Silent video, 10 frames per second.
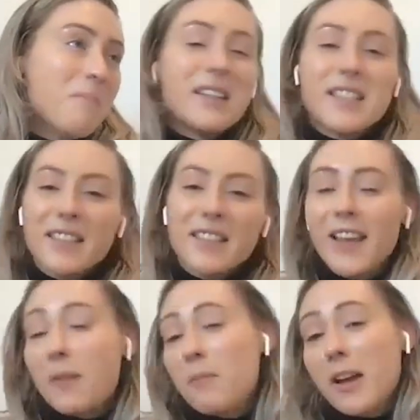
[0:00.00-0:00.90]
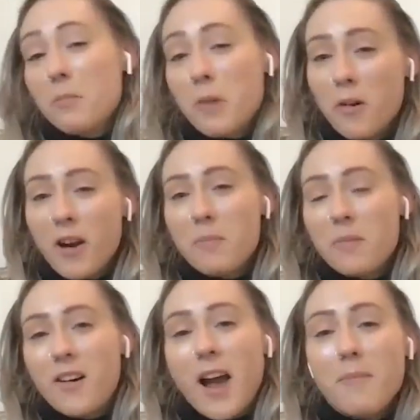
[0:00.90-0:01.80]
mentally, like I'm not a
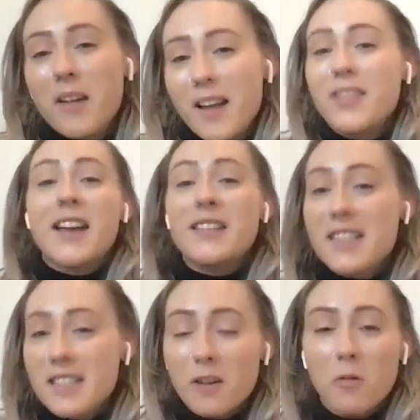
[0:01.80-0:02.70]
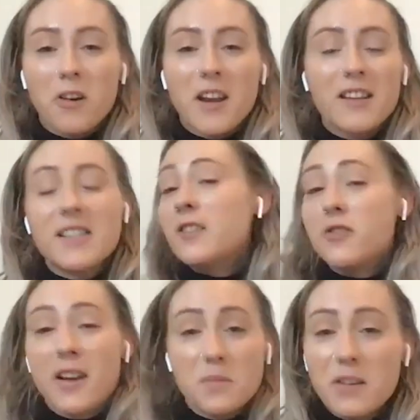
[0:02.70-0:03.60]
programmer. I'm not that detail oriented. It
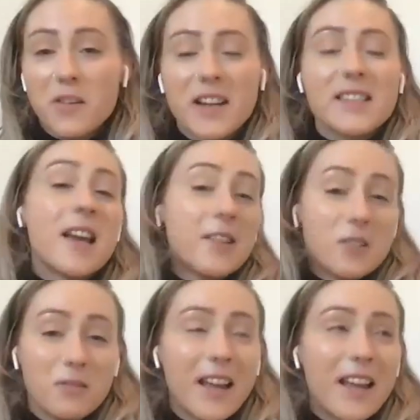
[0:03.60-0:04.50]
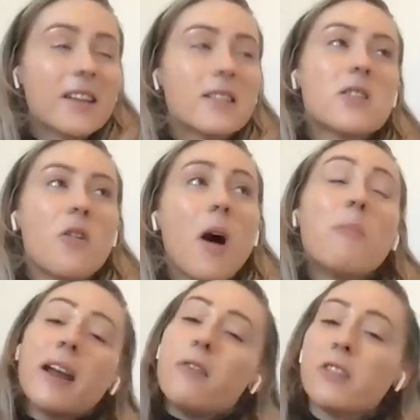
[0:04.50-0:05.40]
drives me crazy. I don't like it. So,
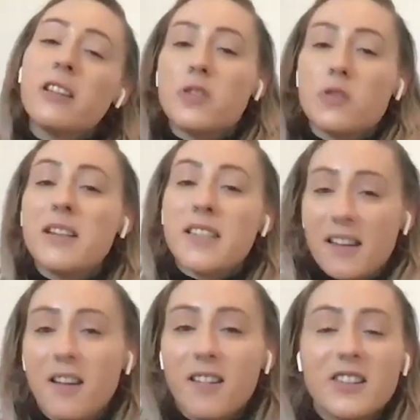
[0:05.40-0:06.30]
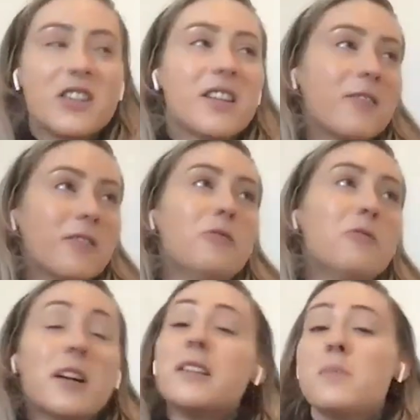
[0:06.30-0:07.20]
but I really enjoyed technology and I really
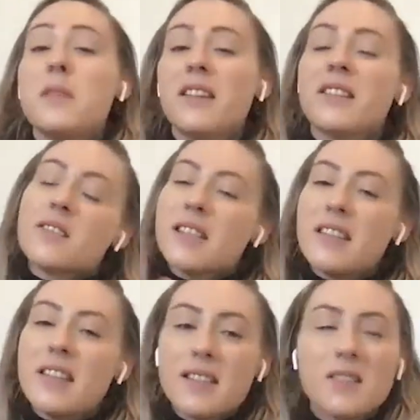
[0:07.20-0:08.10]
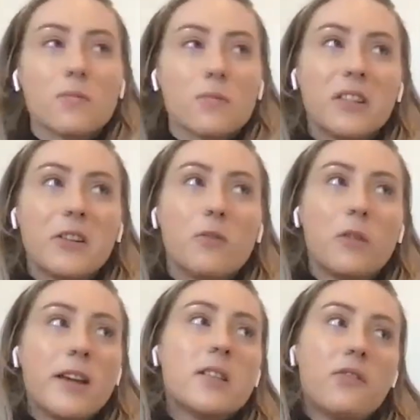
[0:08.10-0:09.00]
wanted to be in it. So I was like, this is a really good
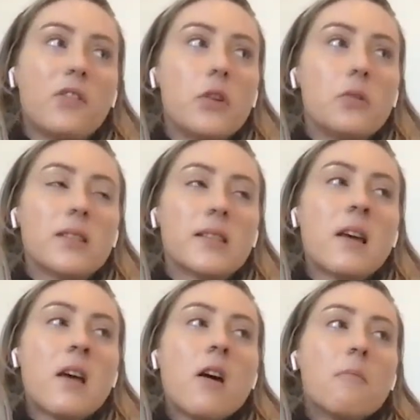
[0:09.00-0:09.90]
way to fuse